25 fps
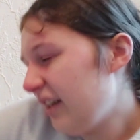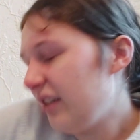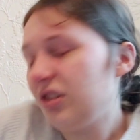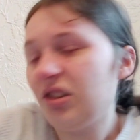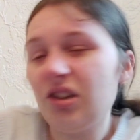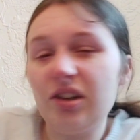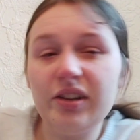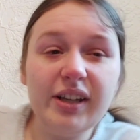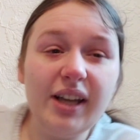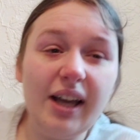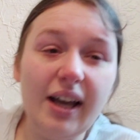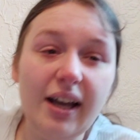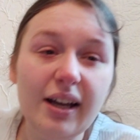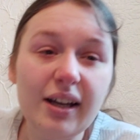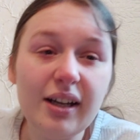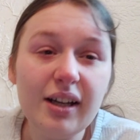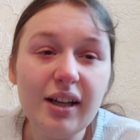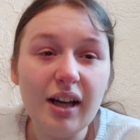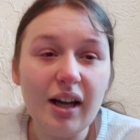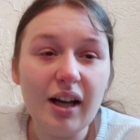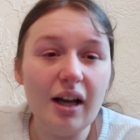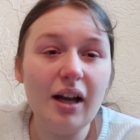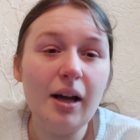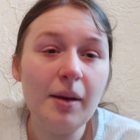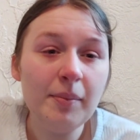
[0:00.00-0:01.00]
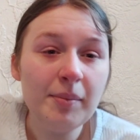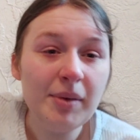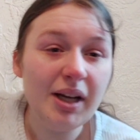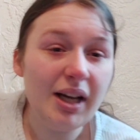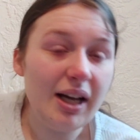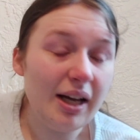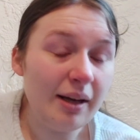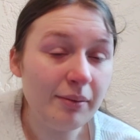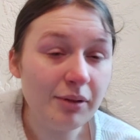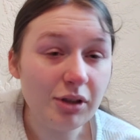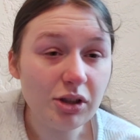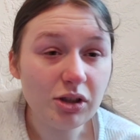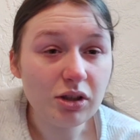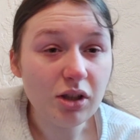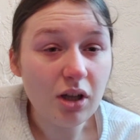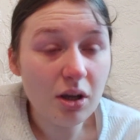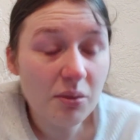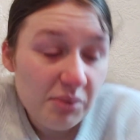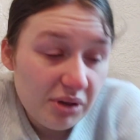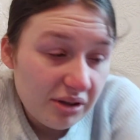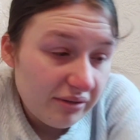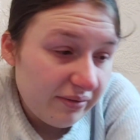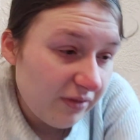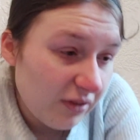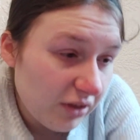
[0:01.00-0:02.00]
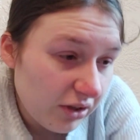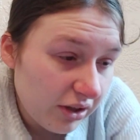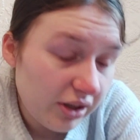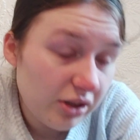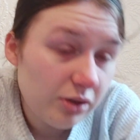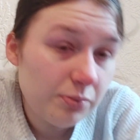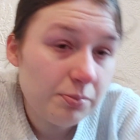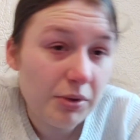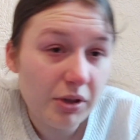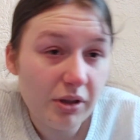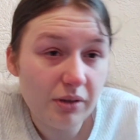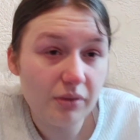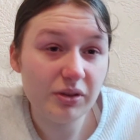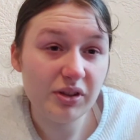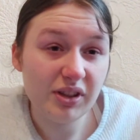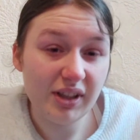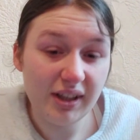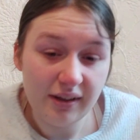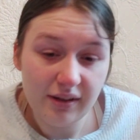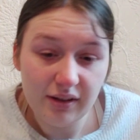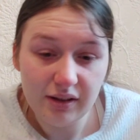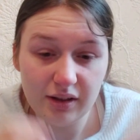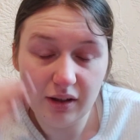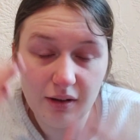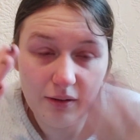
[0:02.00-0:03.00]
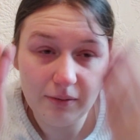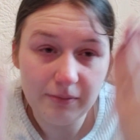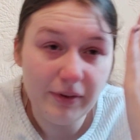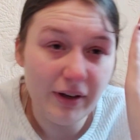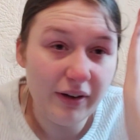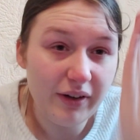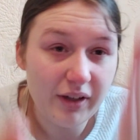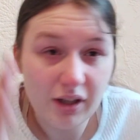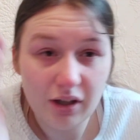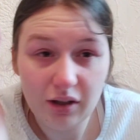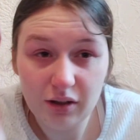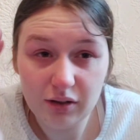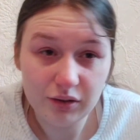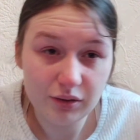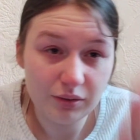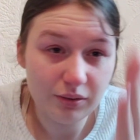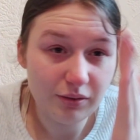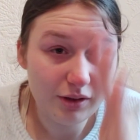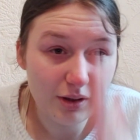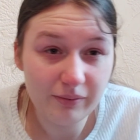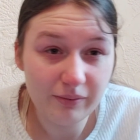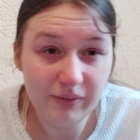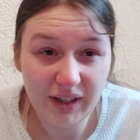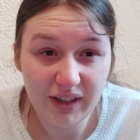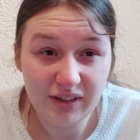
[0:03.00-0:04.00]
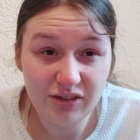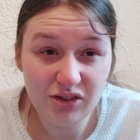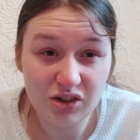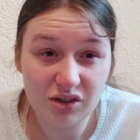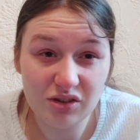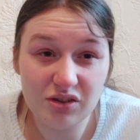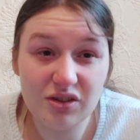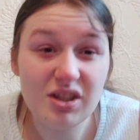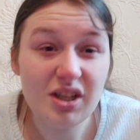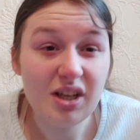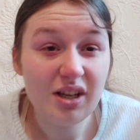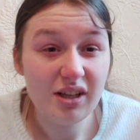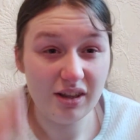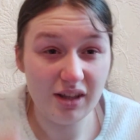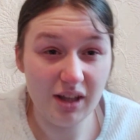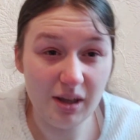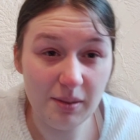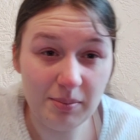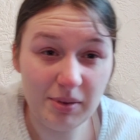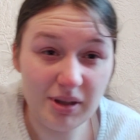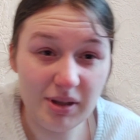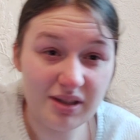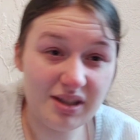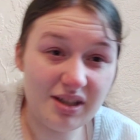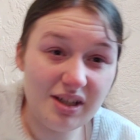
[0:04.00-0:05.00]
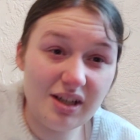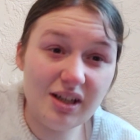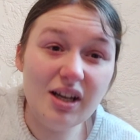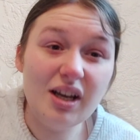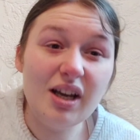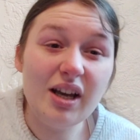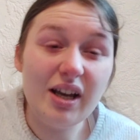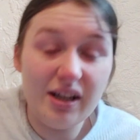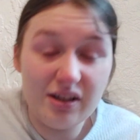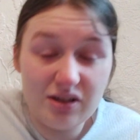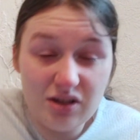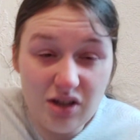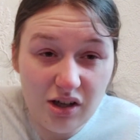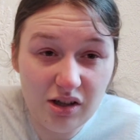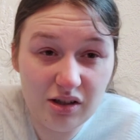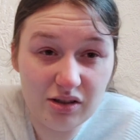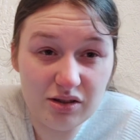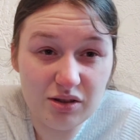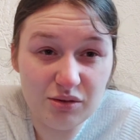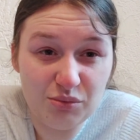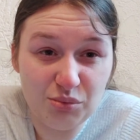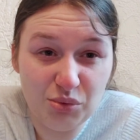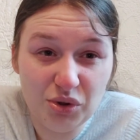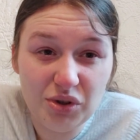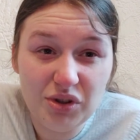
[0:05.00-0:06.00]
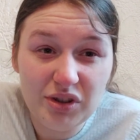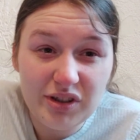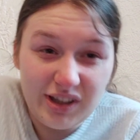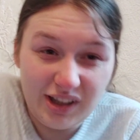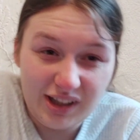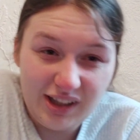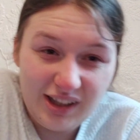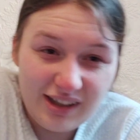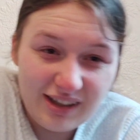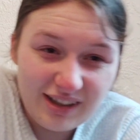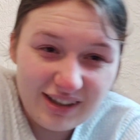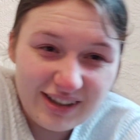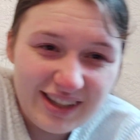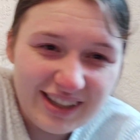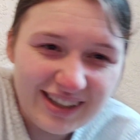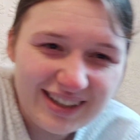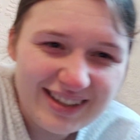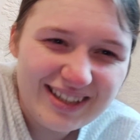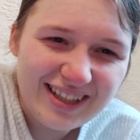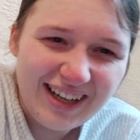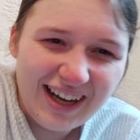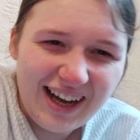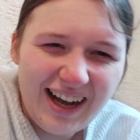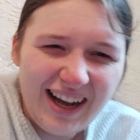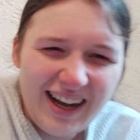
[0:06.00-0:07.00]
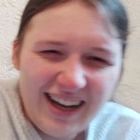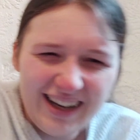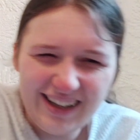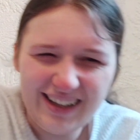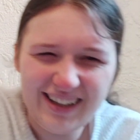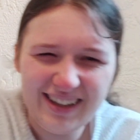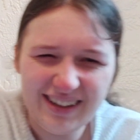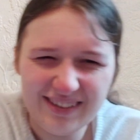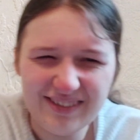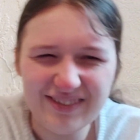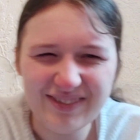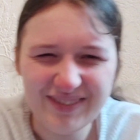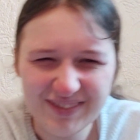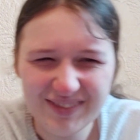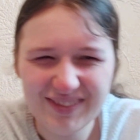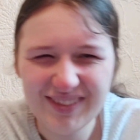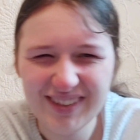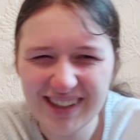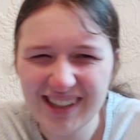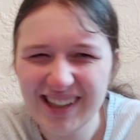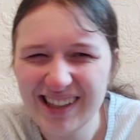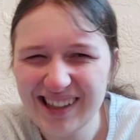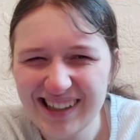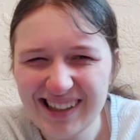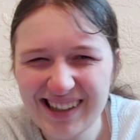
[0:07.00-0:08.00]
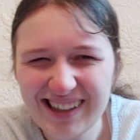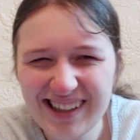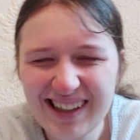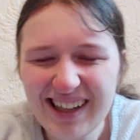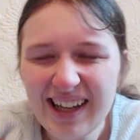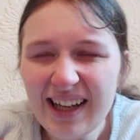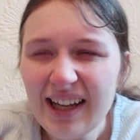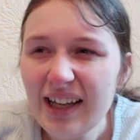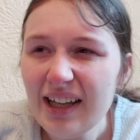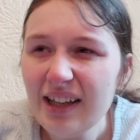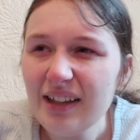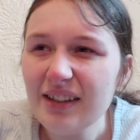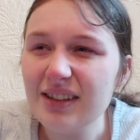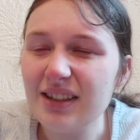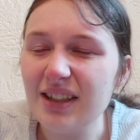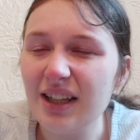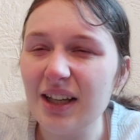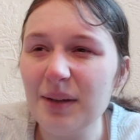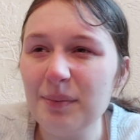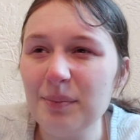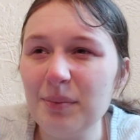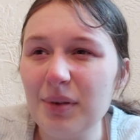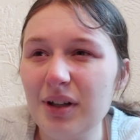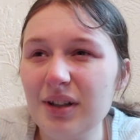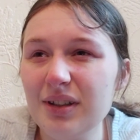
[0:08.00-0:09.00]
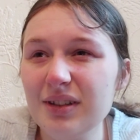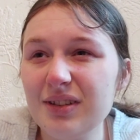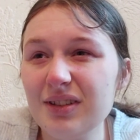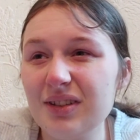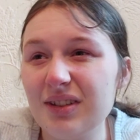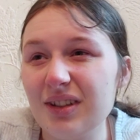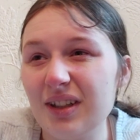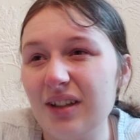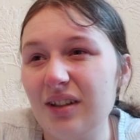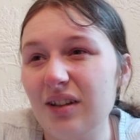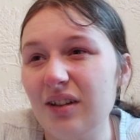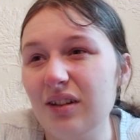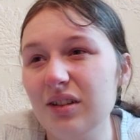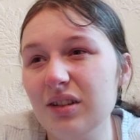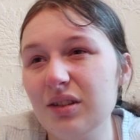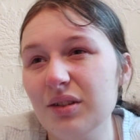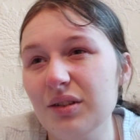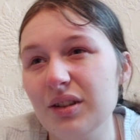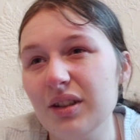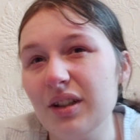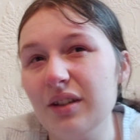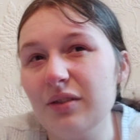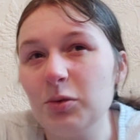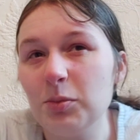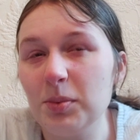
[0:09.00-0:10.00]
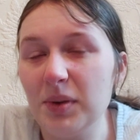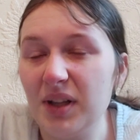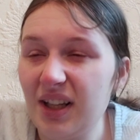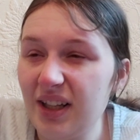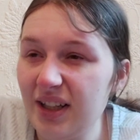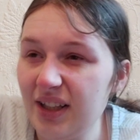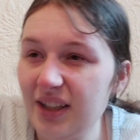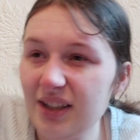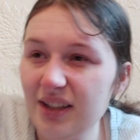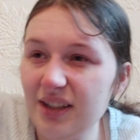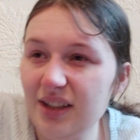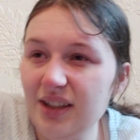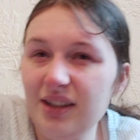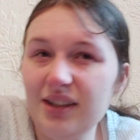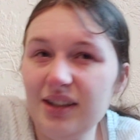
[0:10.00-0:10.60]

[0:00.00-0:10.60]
so yeah, I wanted to grab more footage, but it was like, you know, very hard. Conventions, they're busy. It's hard to walk a lot of the time. Certain parts just like hard to walk. You have to be like,